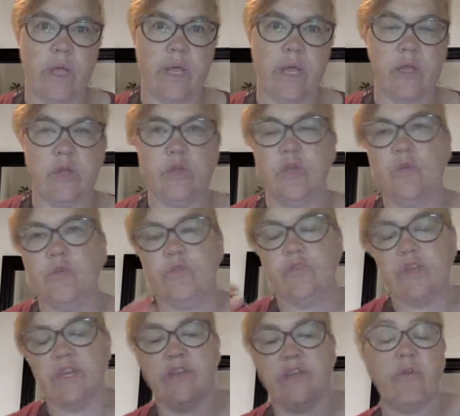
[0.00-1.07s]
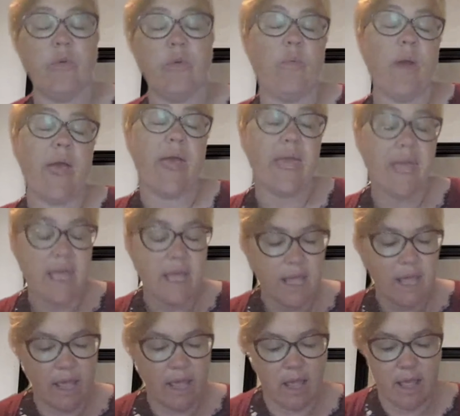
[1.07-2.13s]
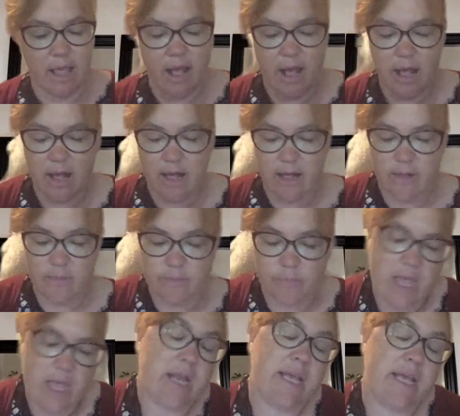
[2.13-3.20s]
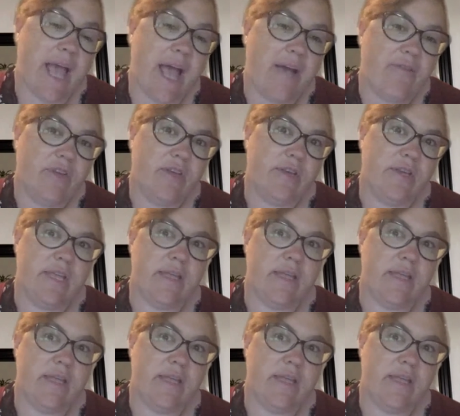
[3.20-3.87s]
used in a different way? And I haven't